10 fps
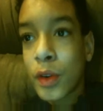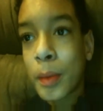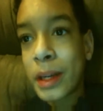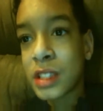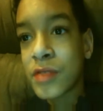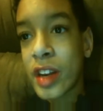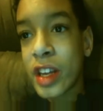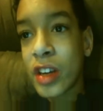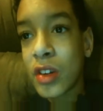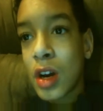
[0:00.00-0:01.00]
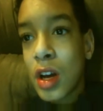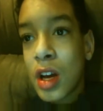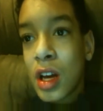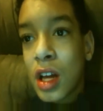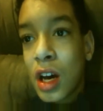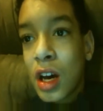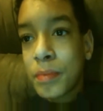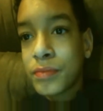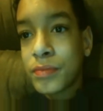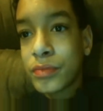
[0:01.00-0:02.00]
for my next video.
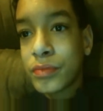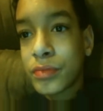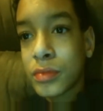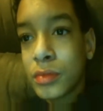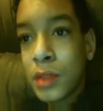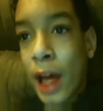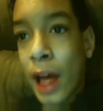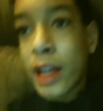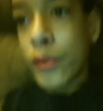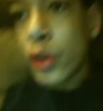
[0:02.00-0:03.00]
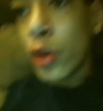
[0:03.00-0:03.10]
Um, like if